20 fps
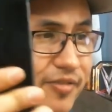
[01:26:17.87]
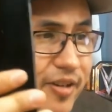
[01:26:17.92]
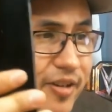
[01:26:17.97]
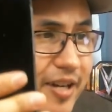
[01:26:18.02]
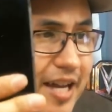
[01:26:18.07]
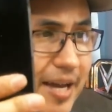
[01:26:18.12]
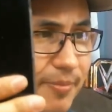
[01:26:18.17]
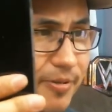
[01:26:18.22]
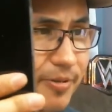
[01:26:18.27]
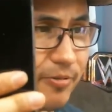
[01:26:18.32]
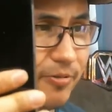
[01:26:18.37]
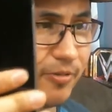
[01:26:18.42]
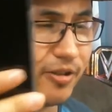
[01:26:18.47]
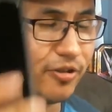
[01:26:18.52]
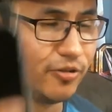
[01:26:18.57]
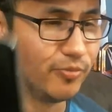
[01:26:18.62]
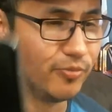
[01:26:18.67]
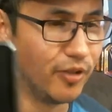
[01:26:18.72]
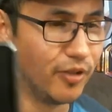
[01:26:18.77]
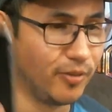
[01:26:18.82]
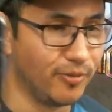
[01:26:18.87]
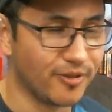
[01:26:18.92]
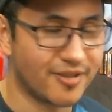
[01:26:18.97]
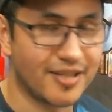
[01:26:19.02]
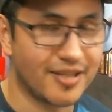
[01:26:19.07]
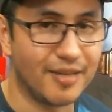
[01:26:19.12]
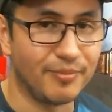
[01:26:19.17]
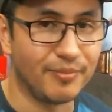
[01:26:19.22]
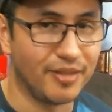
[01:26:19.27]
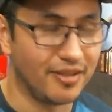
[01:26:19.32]
happy when New Mobile
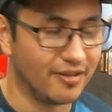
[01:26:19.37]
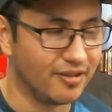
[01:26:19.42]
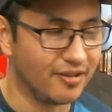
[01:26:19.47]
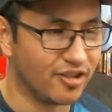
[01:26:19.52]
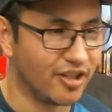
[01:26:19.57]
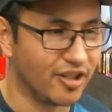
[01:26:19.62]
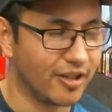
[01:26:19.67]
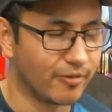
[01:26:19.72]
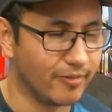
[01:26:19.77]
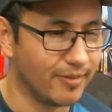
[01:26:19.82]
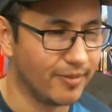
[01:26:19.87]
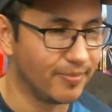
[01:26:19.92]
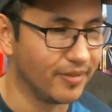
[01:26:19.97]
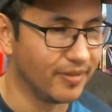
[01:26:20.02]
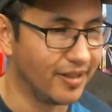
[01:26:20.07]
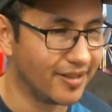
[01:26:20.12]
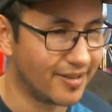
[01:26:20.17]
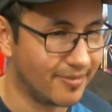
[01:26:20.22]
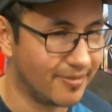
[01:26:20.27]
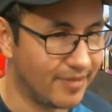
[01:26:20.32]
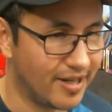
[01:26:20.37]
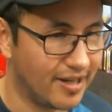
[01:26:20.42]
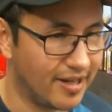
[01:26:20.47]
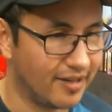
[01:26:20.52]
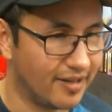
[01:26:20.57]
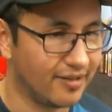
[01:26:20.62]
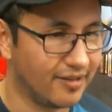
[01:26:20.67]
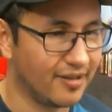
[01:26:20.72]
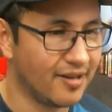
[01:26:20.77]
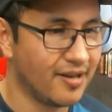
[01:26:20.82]
sent me the G3 Plus,
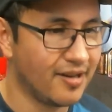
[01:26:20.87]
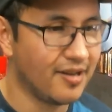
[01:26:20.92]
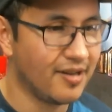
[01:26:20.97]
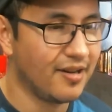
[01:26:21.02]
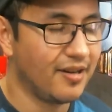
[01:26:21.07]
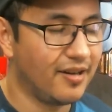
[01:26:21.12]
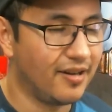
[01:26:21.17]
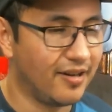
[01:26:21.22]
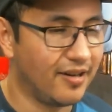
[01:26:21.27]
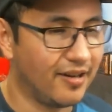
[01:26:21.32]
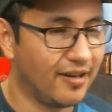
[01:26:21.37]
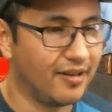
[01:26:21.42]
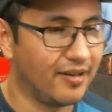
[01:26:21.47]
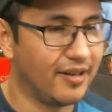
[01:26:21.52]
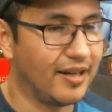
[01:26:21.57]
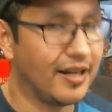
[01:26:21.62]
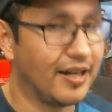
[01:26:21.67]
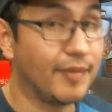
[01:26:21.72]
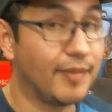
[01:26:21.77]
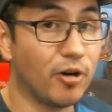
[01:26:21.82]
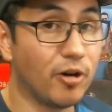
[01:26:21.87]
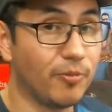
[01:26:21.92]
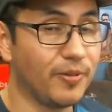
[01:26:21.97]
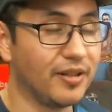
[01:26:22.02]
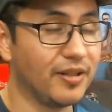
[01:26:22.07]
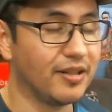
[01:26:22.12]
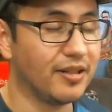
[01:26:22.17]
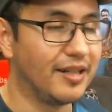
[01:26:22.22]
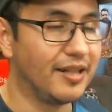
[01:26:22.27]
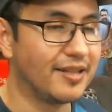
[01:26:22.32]
man. And I'm
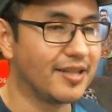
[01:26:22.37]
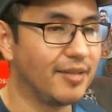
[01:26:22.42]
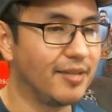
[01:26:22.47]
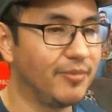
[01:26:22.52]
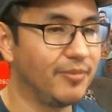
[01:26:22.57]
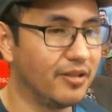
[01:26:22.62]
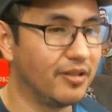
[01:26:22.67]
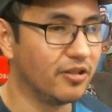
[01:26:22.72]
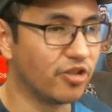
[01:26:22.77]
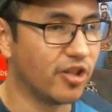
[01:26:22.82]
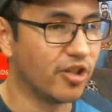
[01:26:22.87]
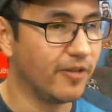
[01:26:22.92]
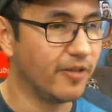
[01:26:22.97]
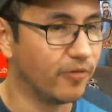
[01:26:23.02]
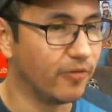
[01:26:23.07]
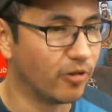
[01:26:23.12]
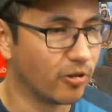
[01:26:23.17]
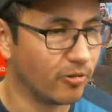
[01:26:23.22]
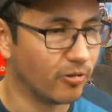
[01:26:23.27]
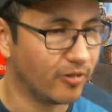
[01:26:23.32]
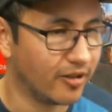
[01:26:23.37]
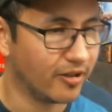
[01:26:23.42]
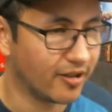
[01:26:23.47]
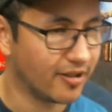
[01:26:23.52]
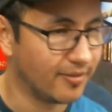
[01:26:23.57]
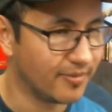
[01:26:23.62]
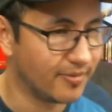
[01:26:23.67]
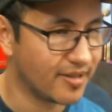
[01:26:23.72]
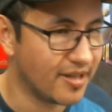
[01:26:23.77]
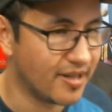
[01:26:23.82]
hoping that they send me the G4 when it
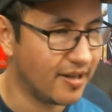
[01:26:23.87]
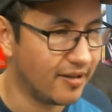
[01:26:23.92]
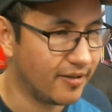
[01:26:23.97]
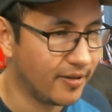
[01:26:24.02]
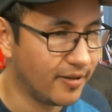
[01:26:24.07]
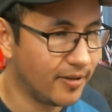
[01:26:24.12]
comes out.